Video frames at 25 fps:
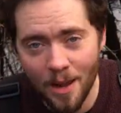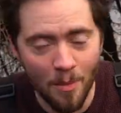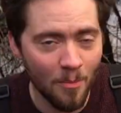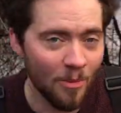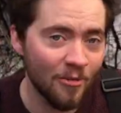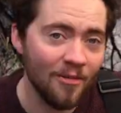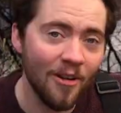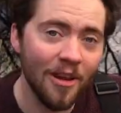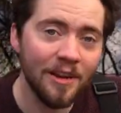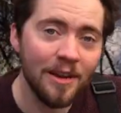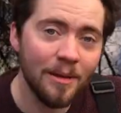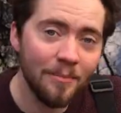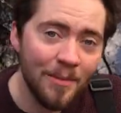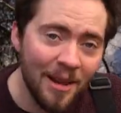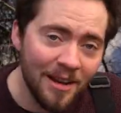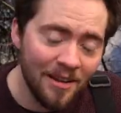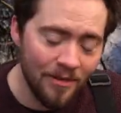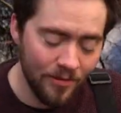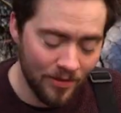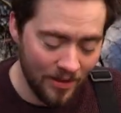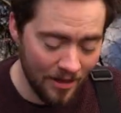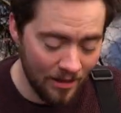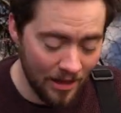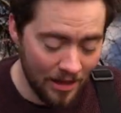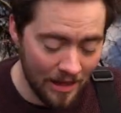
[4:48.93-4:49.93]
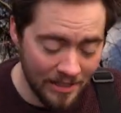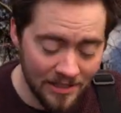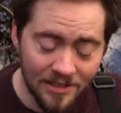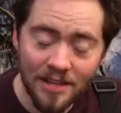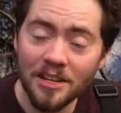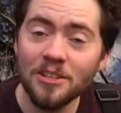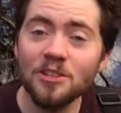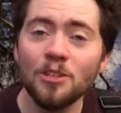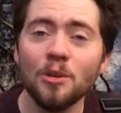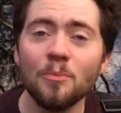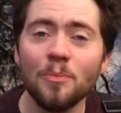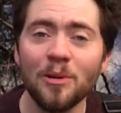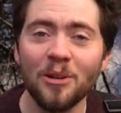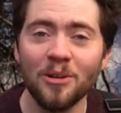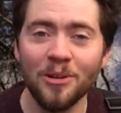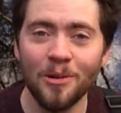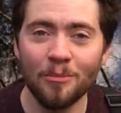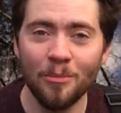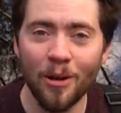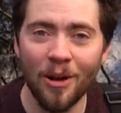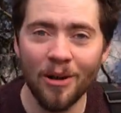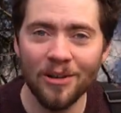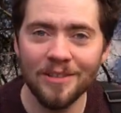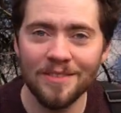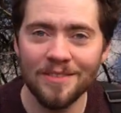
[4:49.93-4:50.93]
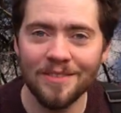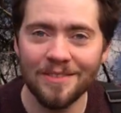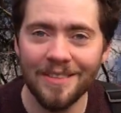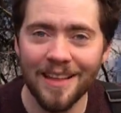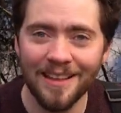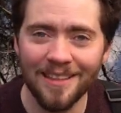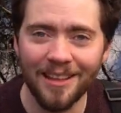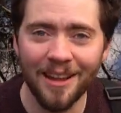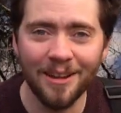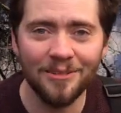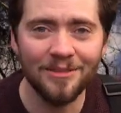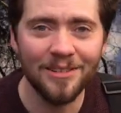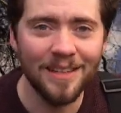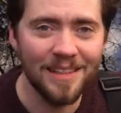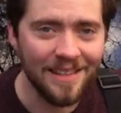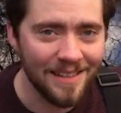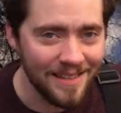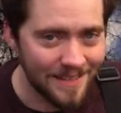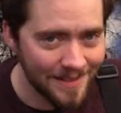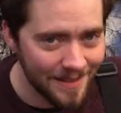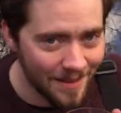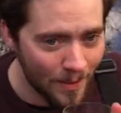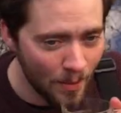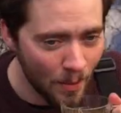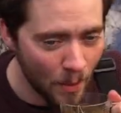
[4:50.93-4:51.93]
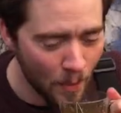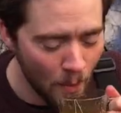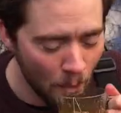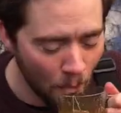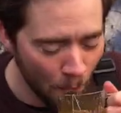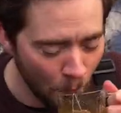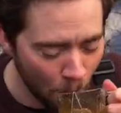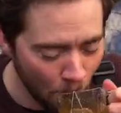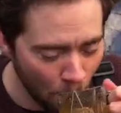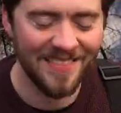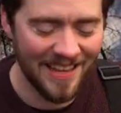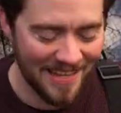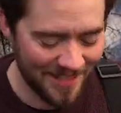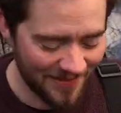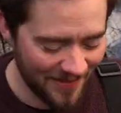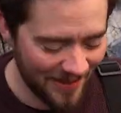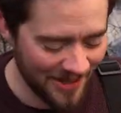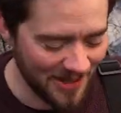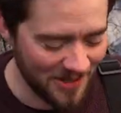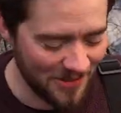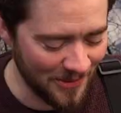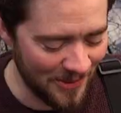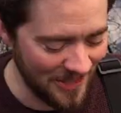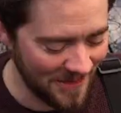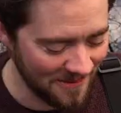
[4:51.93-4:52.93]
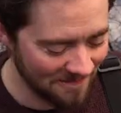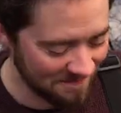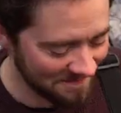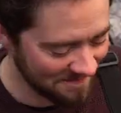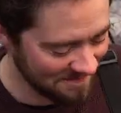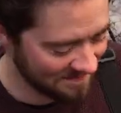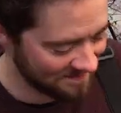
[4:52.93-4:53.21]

providing many of the essential building blocks that life needs. That's very sweet.